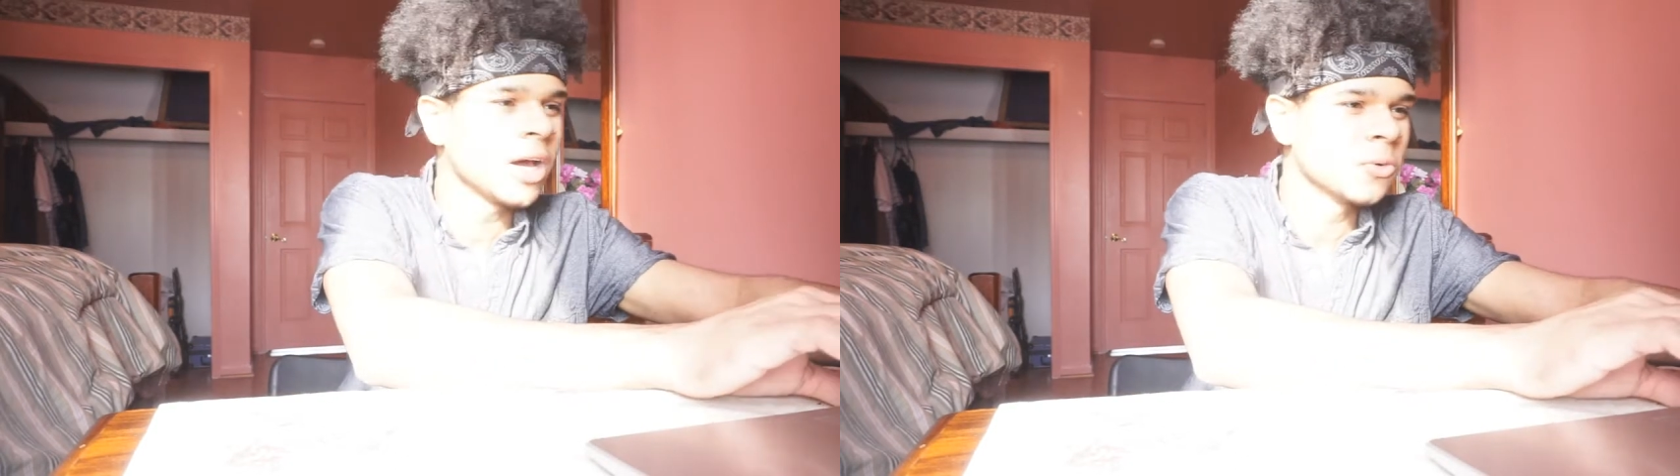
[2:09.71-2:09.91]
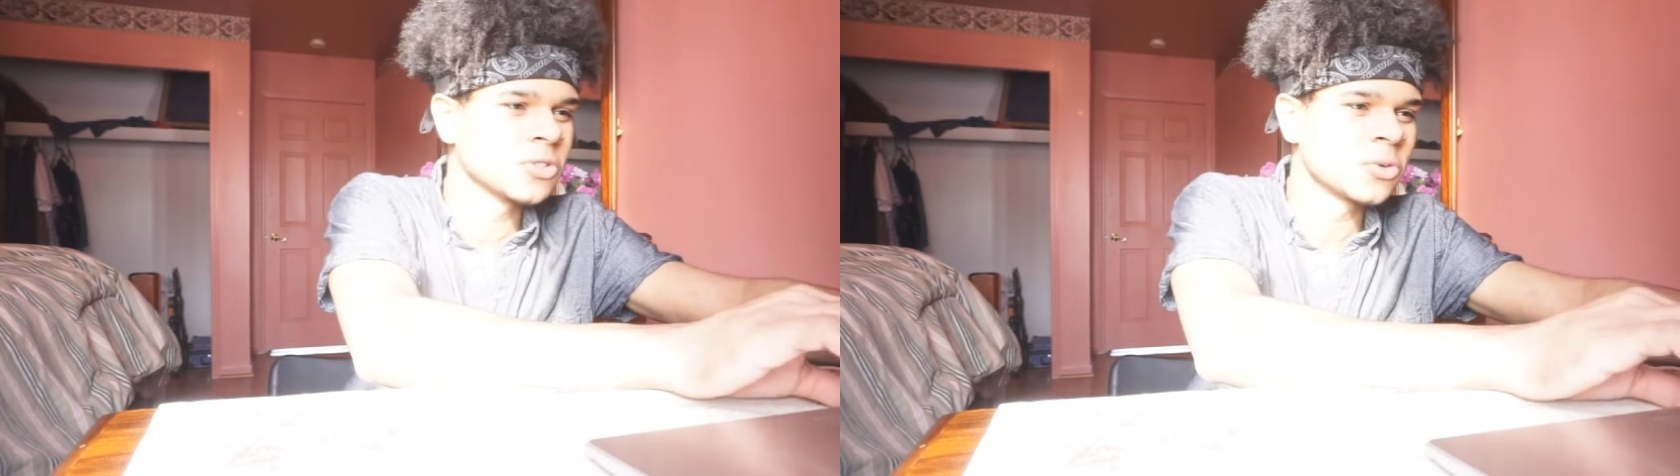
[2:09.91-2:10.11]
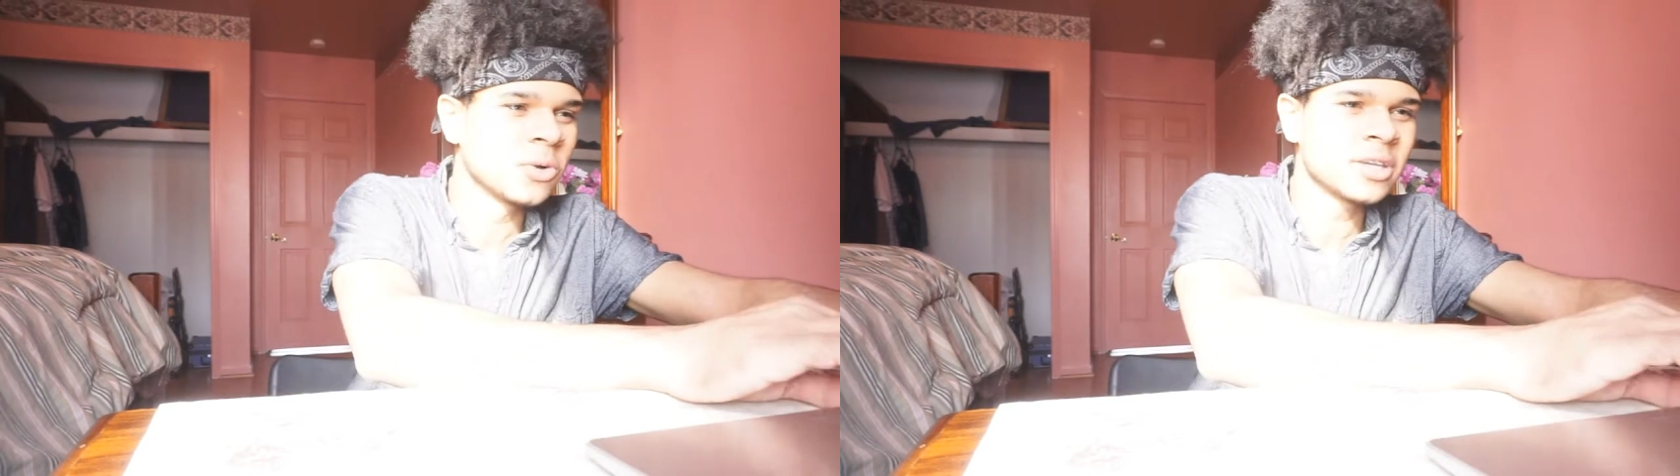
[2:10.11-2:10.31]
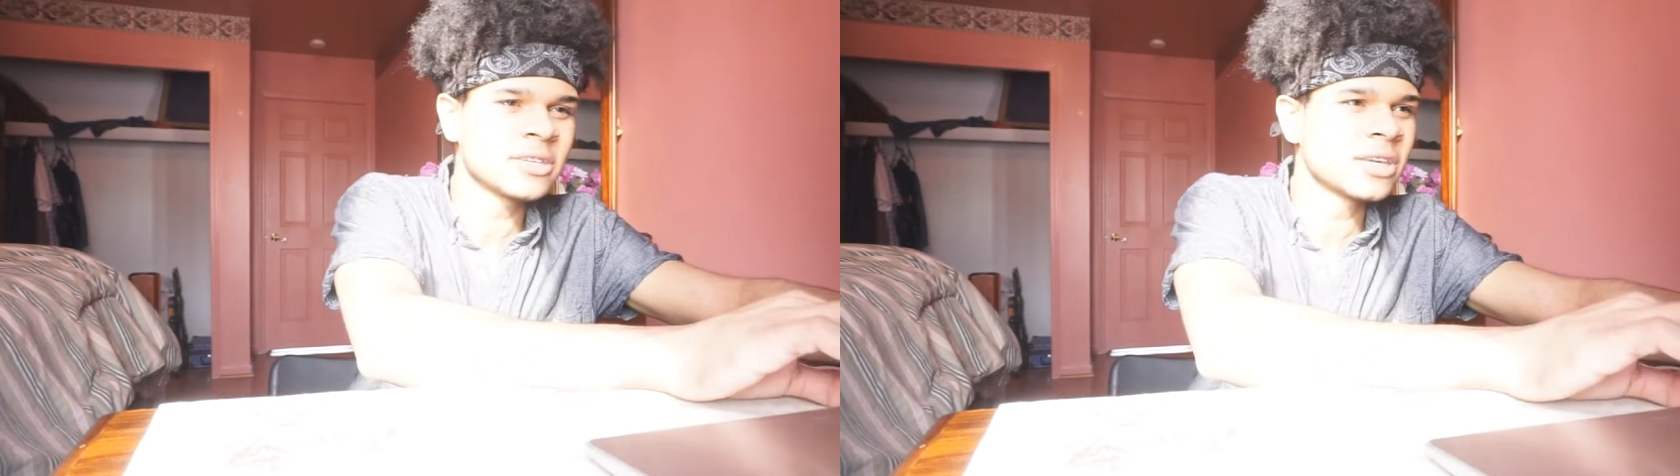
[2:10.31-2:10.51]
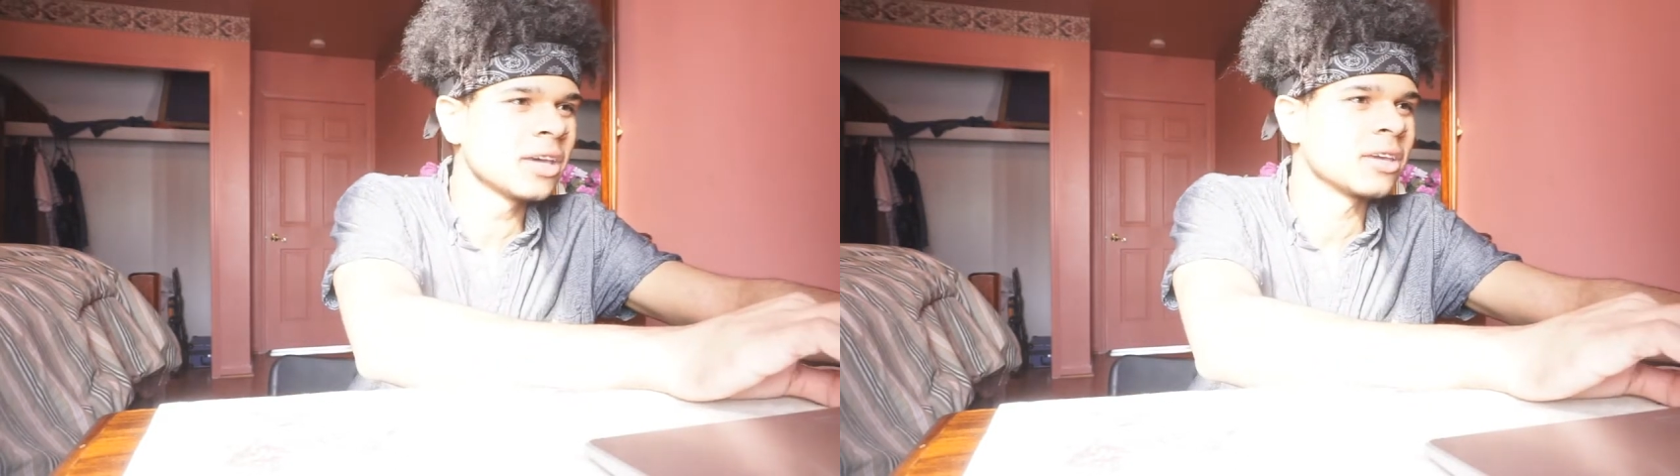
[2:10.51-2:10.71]
that was quick
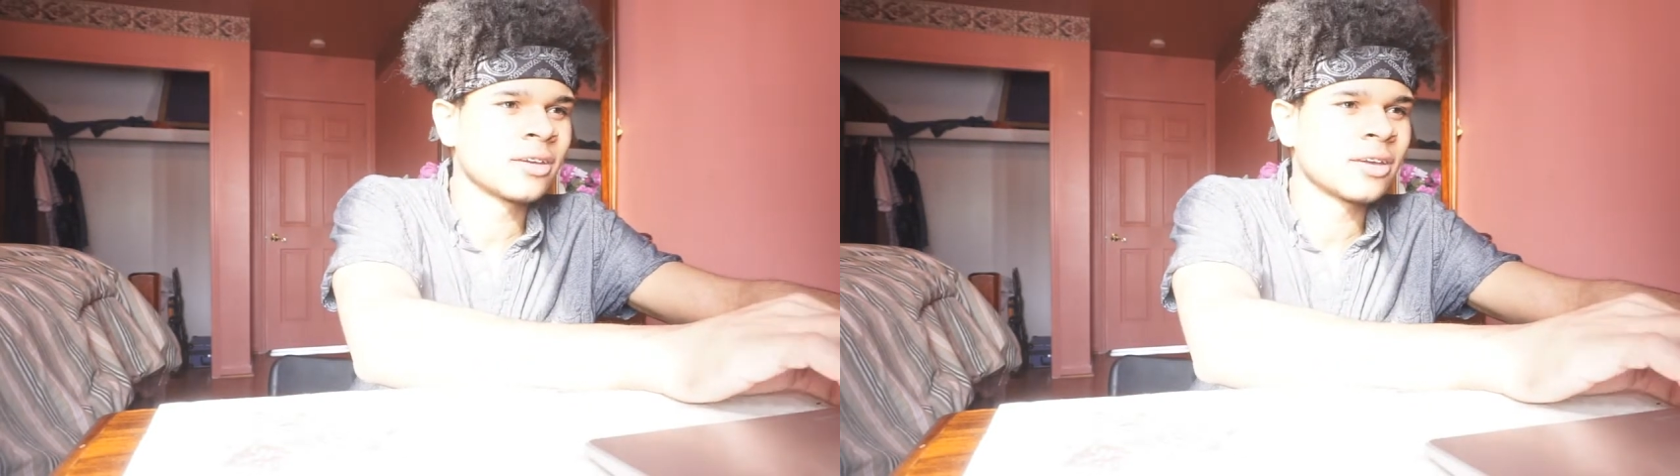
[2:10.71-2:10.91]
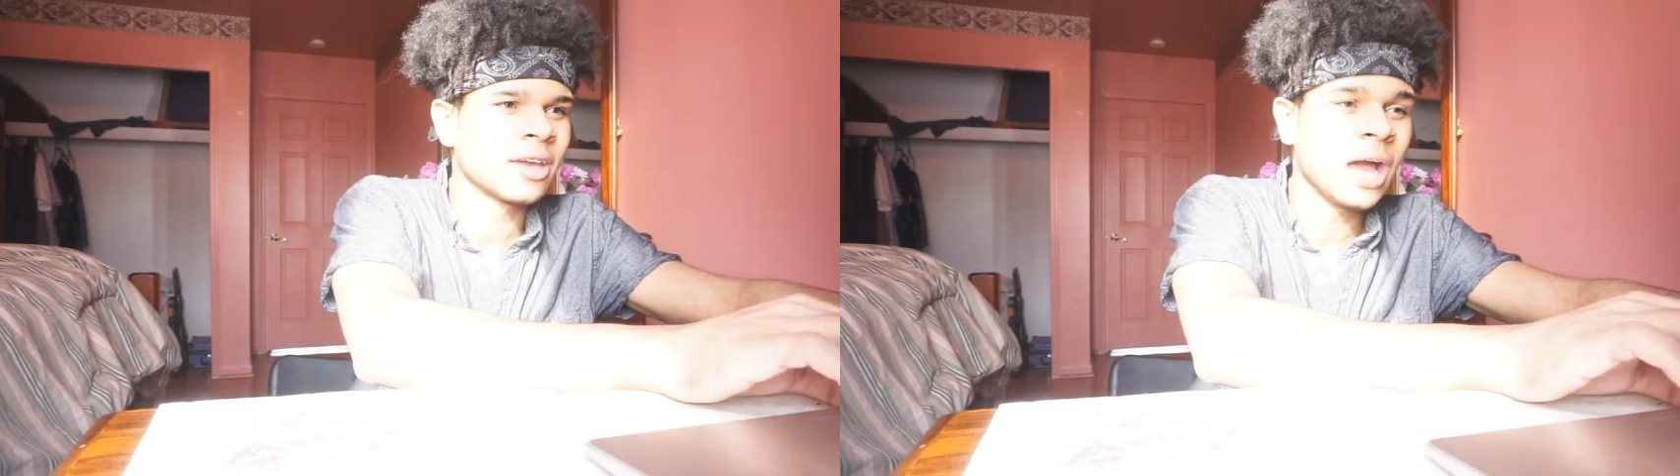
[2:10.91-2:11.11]
as heck.